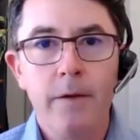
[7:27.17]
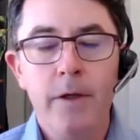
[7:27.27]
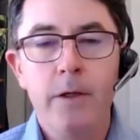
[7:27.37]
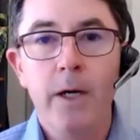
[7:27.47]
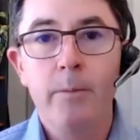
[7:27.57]

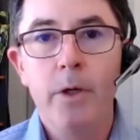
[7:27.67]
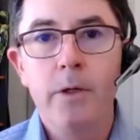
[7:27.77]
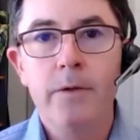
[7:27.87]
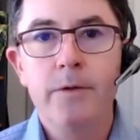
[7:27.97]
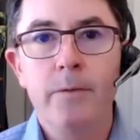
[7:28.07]
I think Great
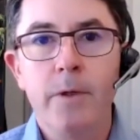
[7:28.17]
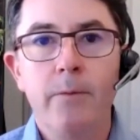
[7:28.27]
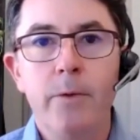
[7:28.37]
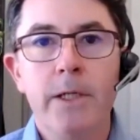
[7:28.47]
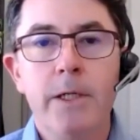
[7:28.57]
Boulder is
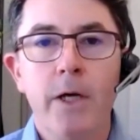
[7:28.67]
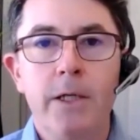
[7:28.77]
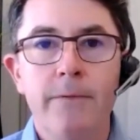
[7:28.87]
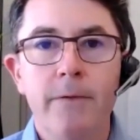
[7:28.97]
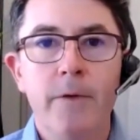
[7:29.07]
a really
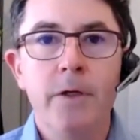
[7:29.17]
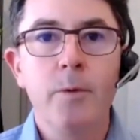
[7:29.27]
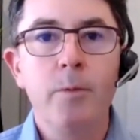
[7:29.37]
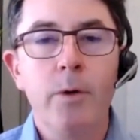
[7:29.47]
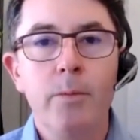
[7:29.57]
attractive
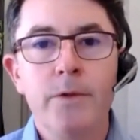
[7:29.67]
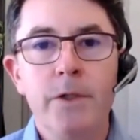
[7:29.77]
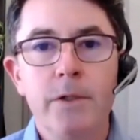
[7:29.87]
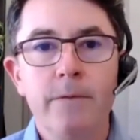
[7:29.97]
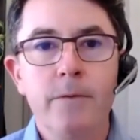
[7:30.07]
investment
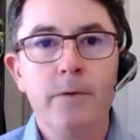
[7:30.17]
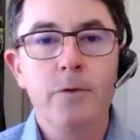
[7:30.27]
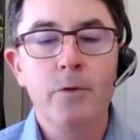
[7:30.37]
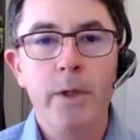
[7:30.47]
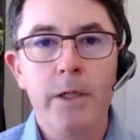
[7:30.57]
proposition
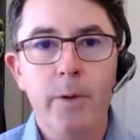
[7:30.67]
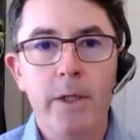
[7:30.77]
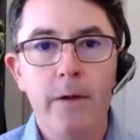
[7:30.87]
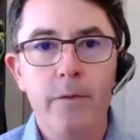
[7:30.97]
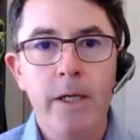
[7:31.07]
for
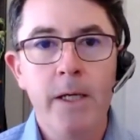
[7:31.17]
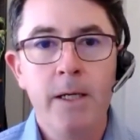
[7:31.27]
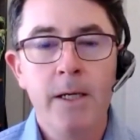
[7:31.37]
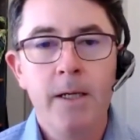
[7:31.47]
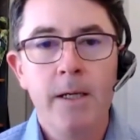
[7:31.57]
2023.
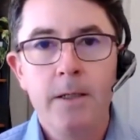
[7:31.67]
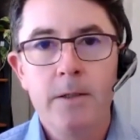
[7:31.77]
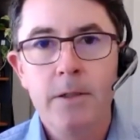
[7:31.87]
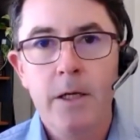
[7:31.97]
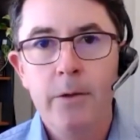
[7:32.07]

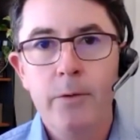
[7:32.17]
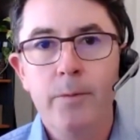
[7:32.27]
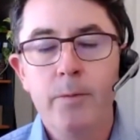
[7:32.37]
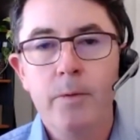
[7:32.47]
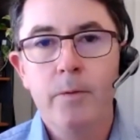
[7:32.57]

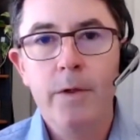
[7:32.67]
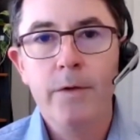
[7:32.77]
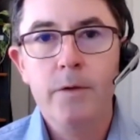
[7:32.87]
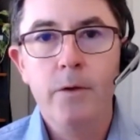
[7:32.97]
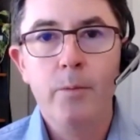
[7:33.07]
So
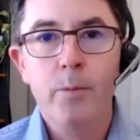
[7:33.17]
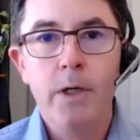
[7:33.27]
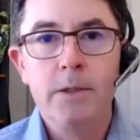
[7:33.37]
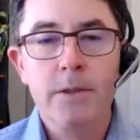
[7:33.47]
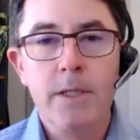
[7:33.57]
once the gold
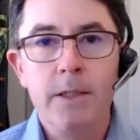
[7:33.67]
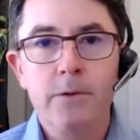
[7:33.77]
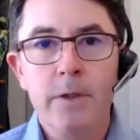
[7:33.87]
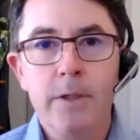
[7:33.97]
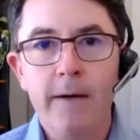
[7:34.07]
price
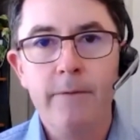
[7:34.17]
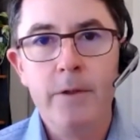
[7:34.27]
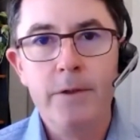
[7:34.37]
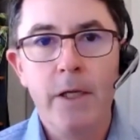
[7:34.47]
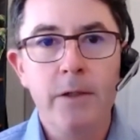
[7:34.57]
starts to
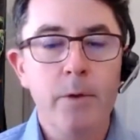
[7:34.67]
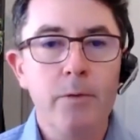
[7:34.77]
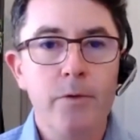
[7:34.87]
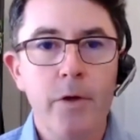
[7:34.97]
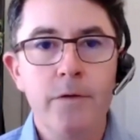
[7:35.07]
recover and
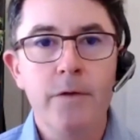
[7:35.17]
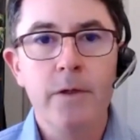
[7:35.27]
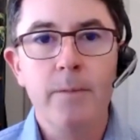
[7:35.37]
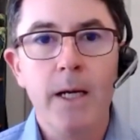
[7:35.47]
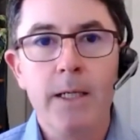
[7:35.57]
sentiment returns
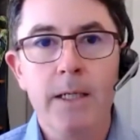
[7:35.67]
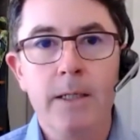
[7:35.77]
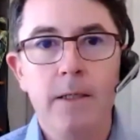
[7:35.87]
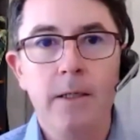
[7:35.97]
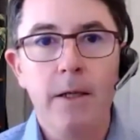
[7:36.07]
to the
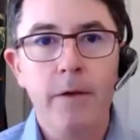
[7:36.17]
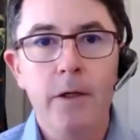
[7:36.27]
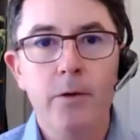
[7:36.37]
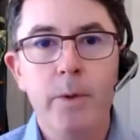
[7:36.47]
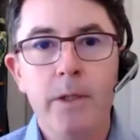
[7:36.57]
market, I
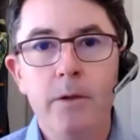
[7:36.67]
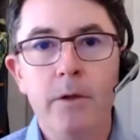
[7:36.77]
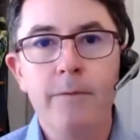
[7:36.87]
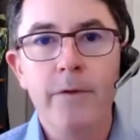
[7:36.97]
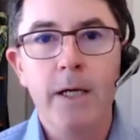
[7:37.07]
think it'll be
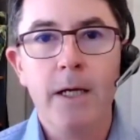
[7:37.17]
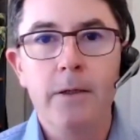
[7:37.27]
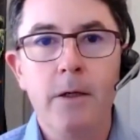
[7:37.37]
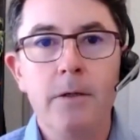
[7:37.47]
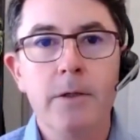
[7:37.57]
on for
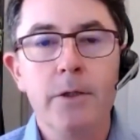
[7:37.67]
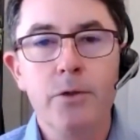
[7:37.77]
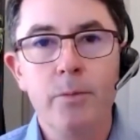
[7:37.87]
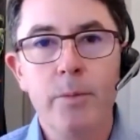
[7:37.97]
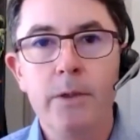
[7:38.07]
young and old, and
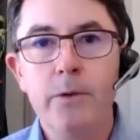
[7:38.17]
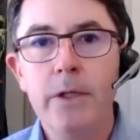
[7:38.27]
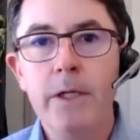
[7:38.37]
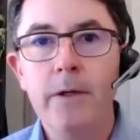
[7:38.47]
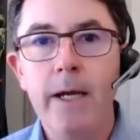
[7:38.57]
it should be a
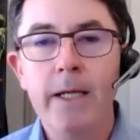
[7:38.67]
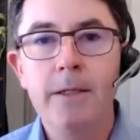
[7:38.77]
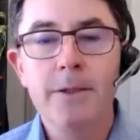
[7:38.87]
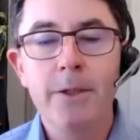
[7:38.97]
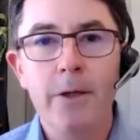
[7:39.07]
good year
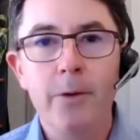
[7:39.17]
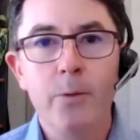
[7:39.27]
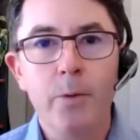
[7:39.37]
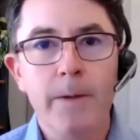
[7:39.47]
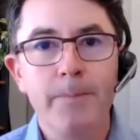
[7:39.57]
ahead.
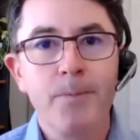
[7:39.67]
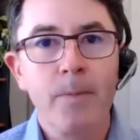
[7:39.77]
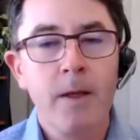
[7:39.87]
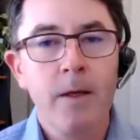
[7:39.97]
So